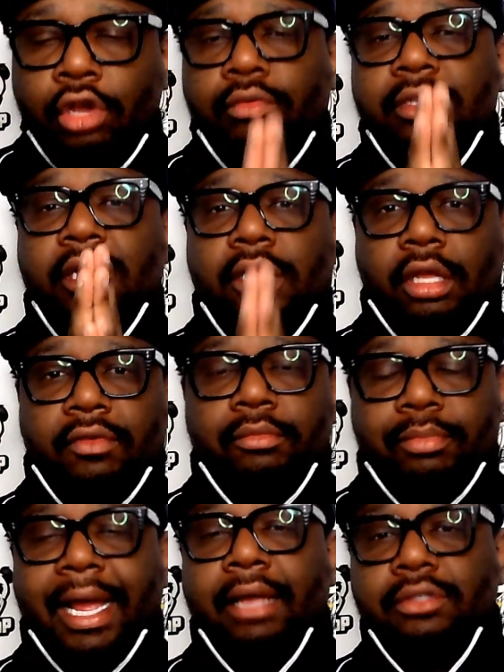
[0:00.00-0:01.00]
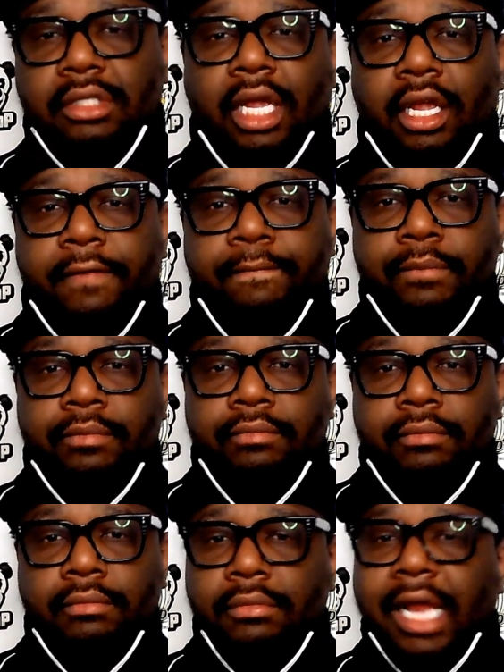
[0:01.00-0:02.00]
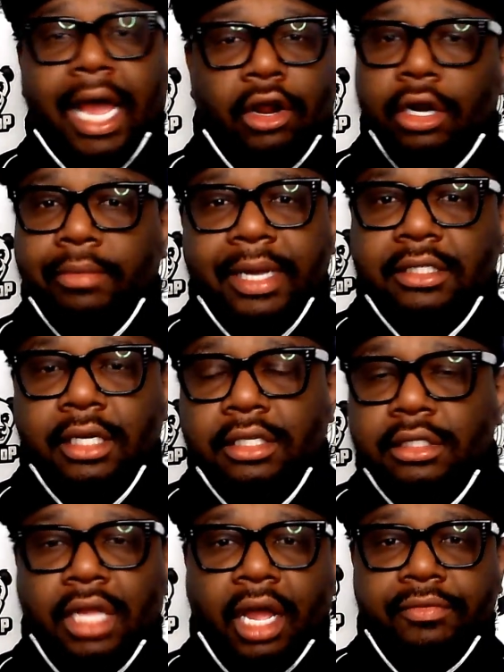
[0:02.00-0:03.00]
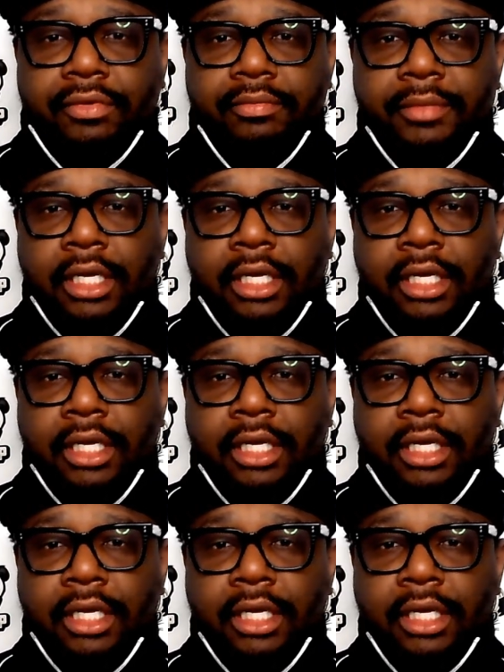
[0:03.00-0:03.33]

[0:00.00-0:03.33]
what the Cleveland Browns need. Not all the rest of this stuff.